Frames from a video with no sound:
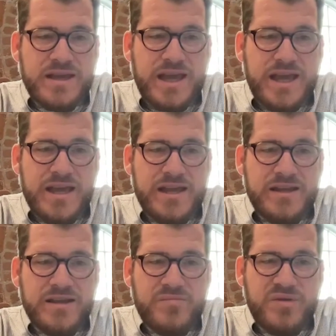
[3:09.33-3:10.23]

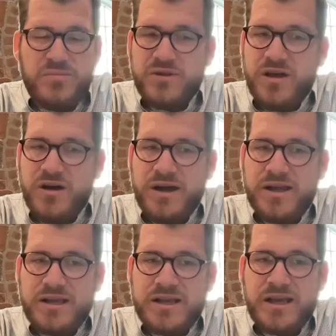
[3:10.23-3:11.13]
And people know
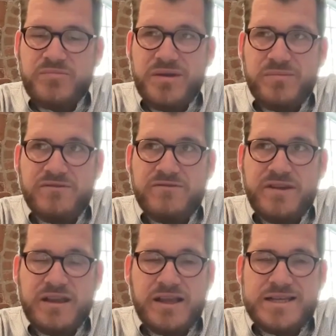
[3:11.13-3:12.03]
it, like people
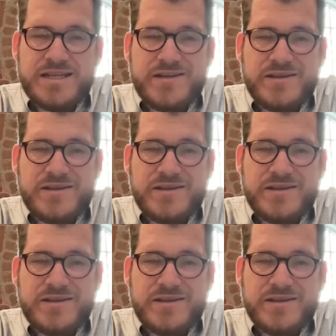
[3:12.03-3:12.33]
feel it.